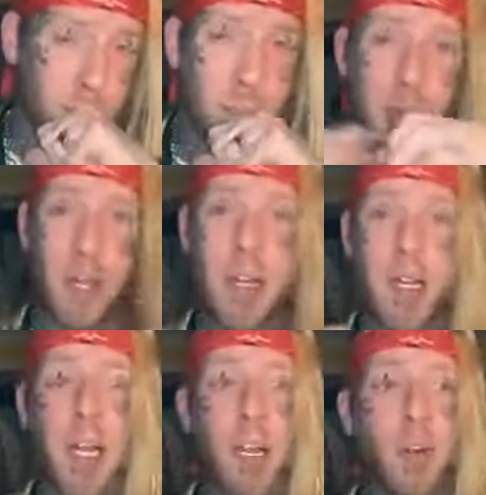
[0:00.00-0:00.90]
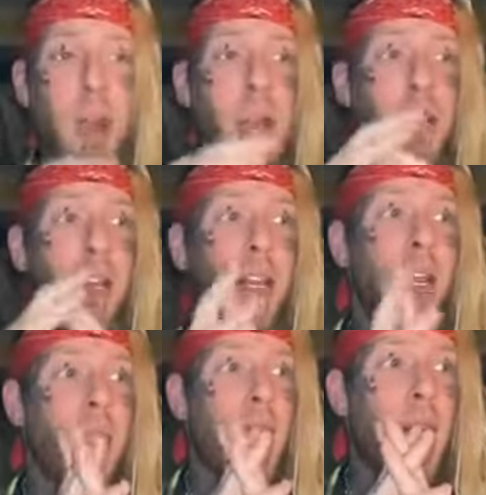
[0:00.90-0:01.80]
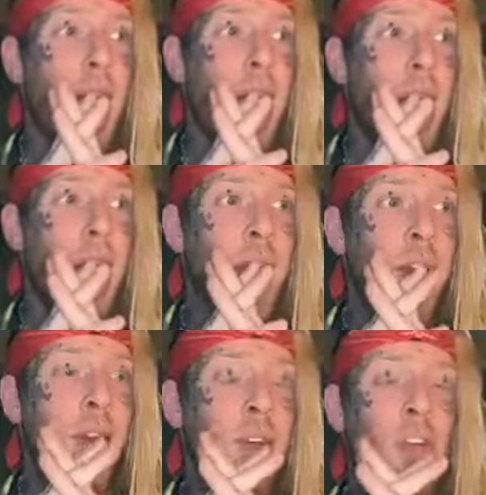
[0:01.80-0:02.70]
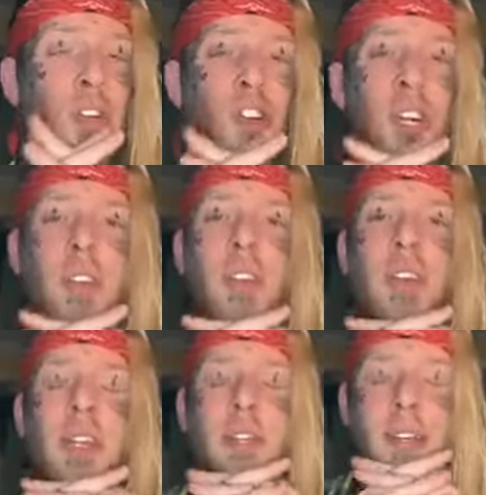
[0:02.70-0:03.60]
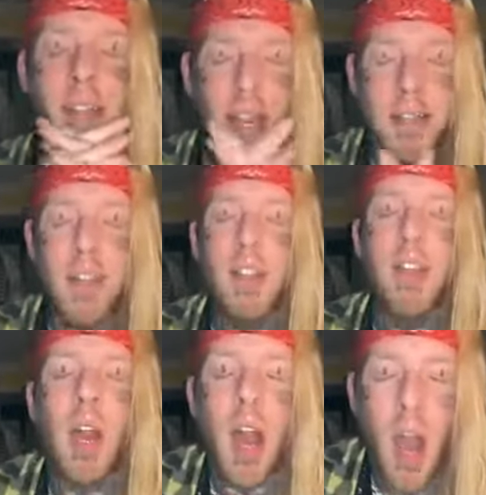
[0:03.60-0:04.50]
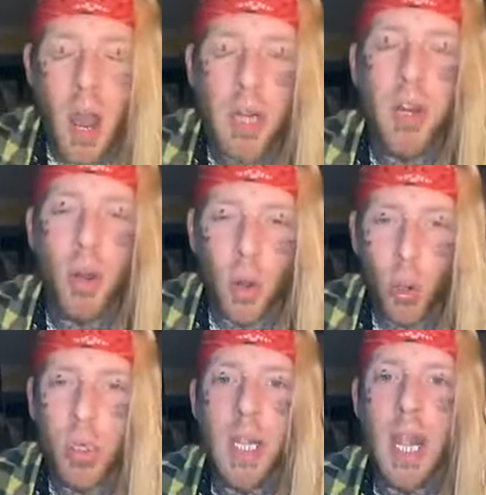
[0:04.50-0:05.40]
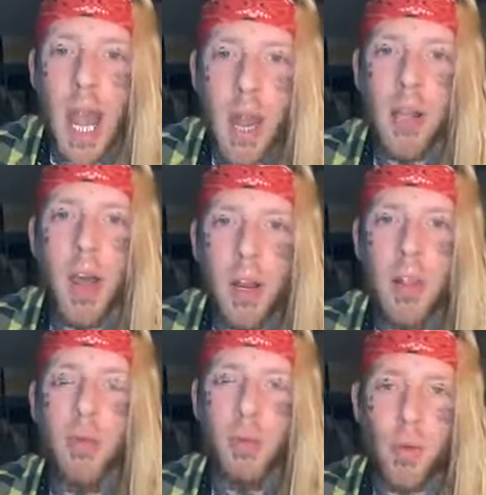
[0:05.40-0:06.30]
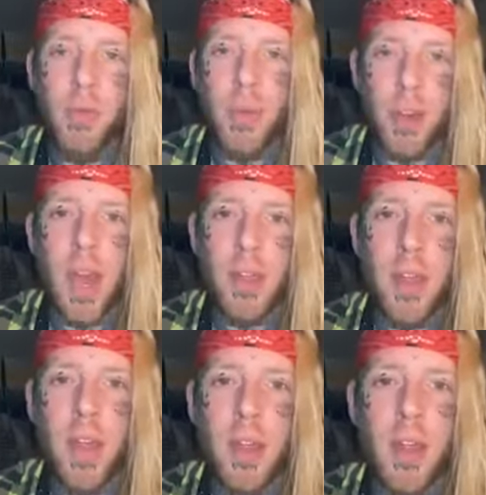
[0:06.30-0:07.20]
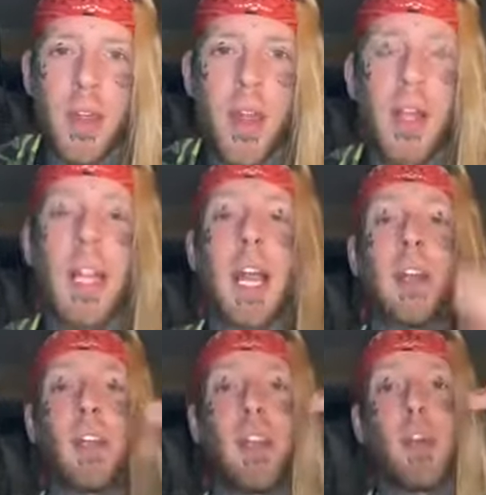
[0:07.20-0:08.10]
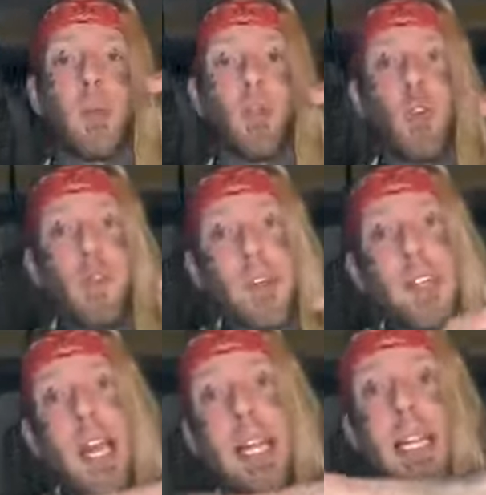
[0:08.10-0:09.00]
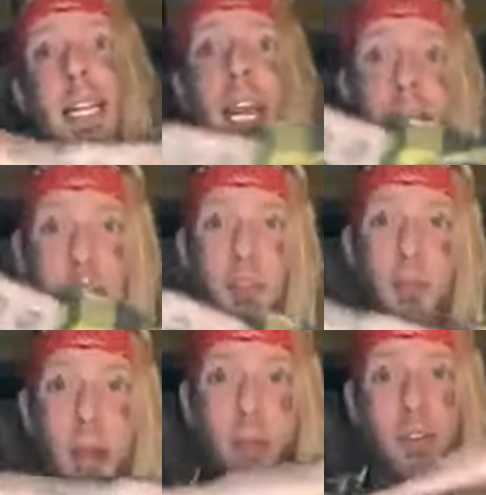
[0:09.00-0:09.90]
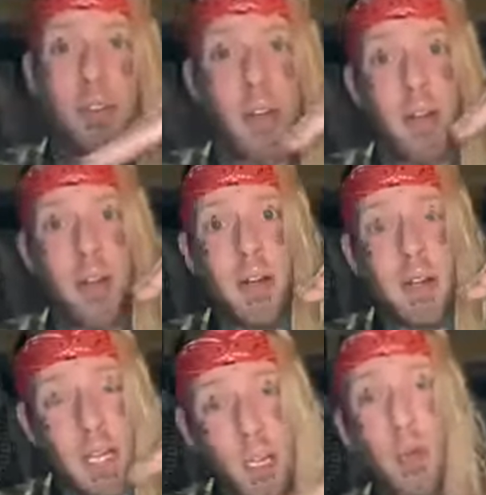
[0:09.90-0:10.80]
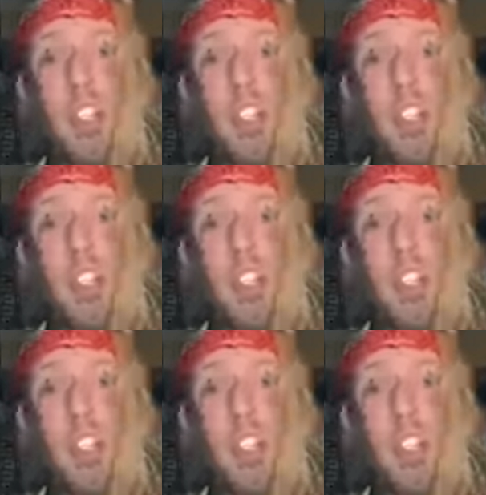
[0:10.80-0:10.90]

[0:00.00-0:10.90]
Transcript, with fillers: politically incorrect and just dented the unholy hell out of the roof on that thing. Like the roof was like this when I was done. Like there was